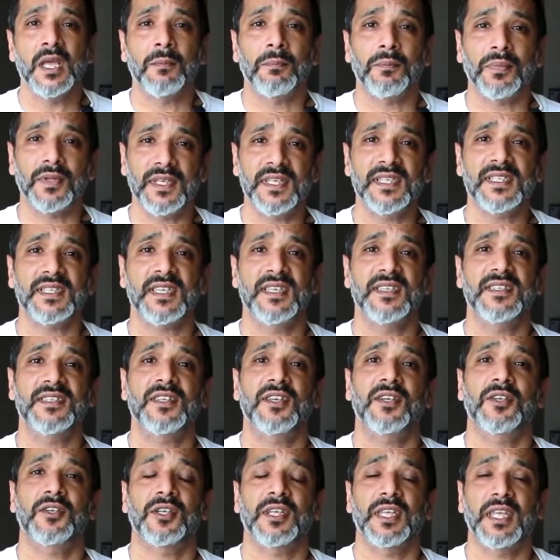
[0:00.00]
please
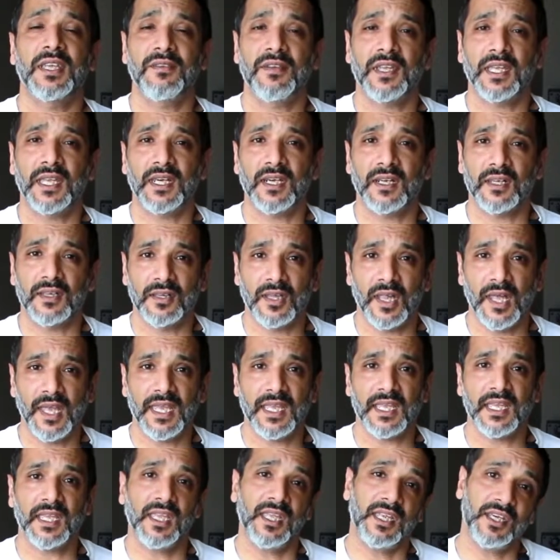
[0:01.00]
consider giving it a
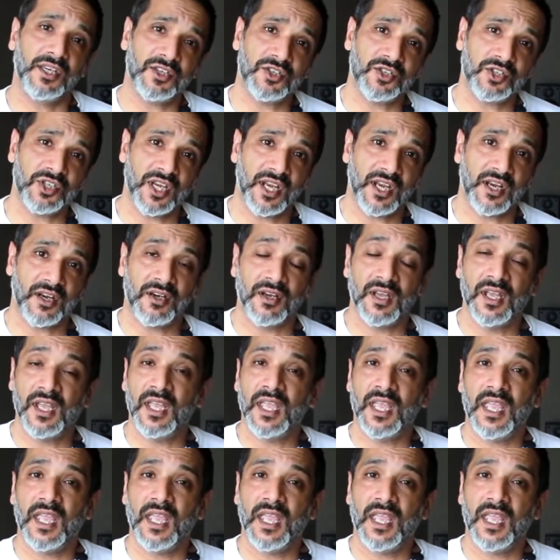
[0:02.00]
like and a share.